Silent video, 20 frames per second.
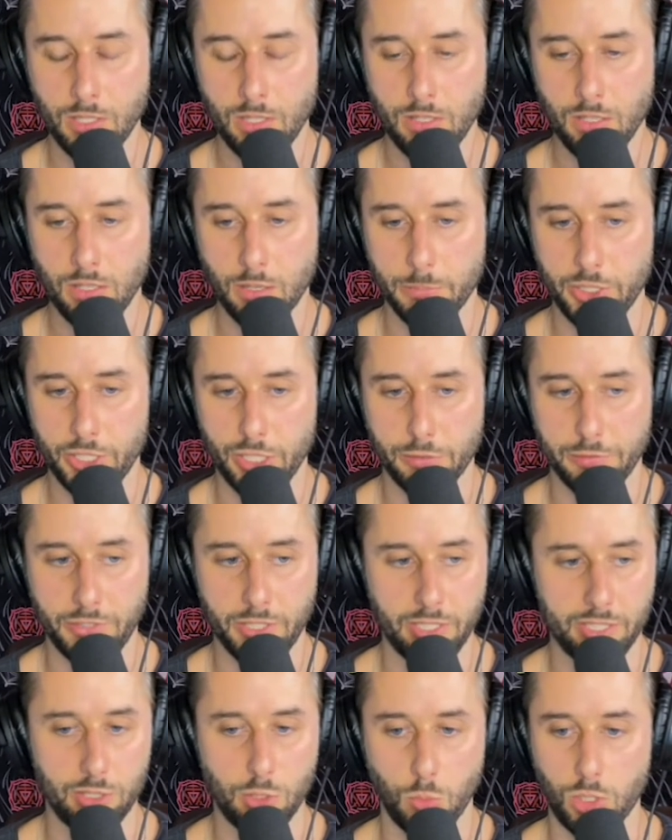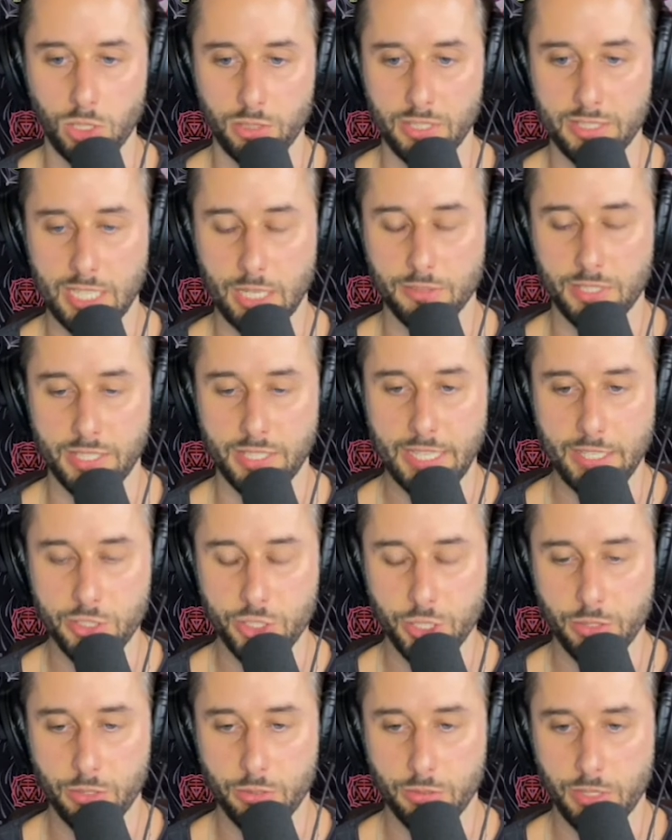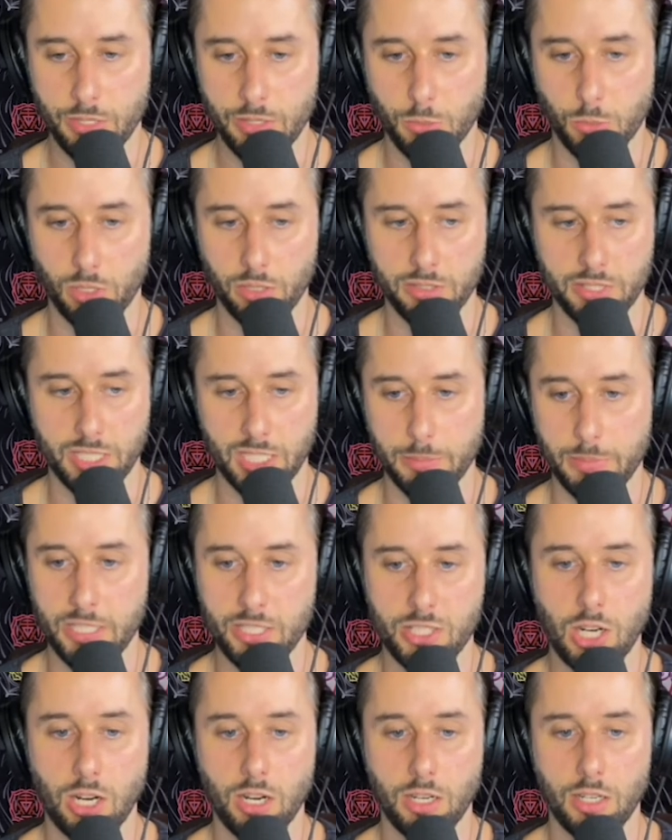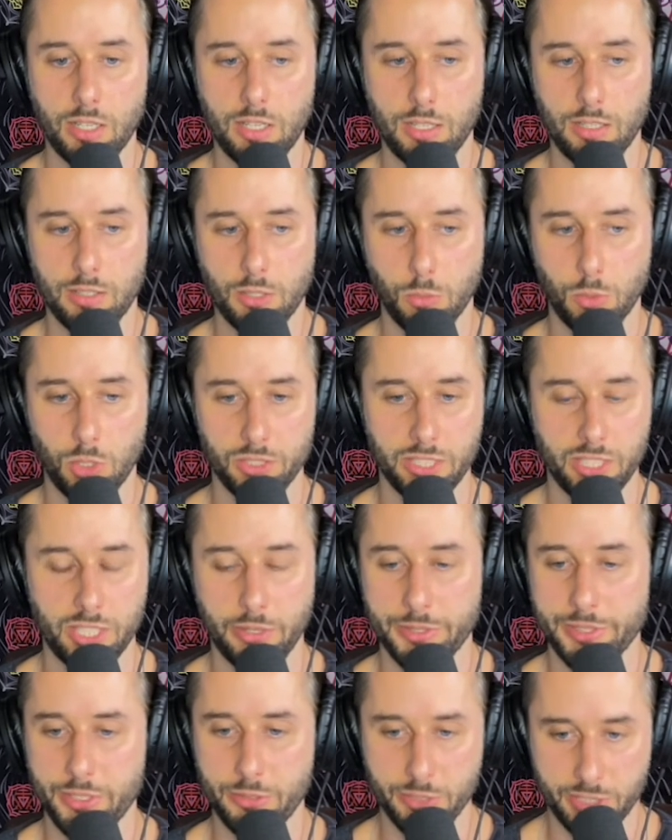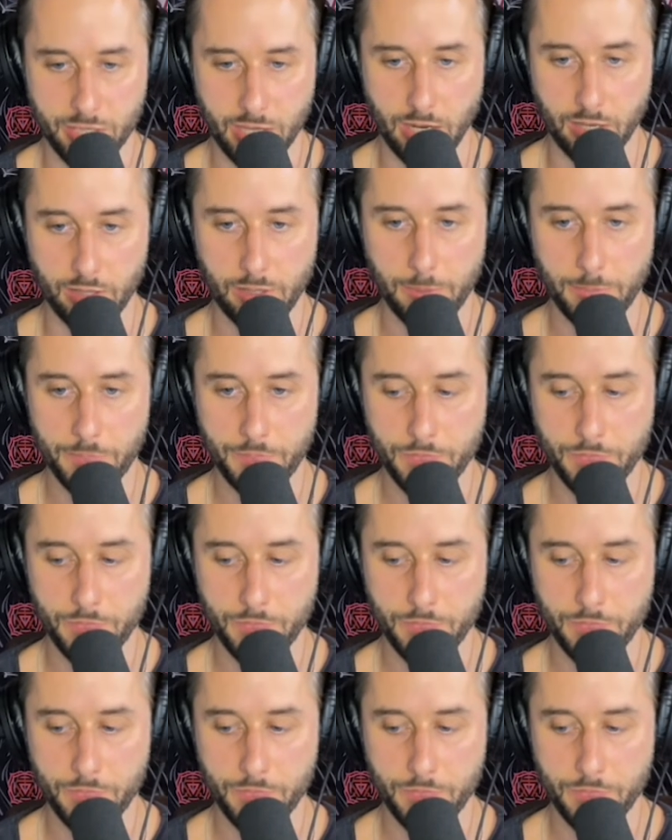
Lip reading: You're going to feel like the world is out to get you. The world is going to be dark. The world is going to suck.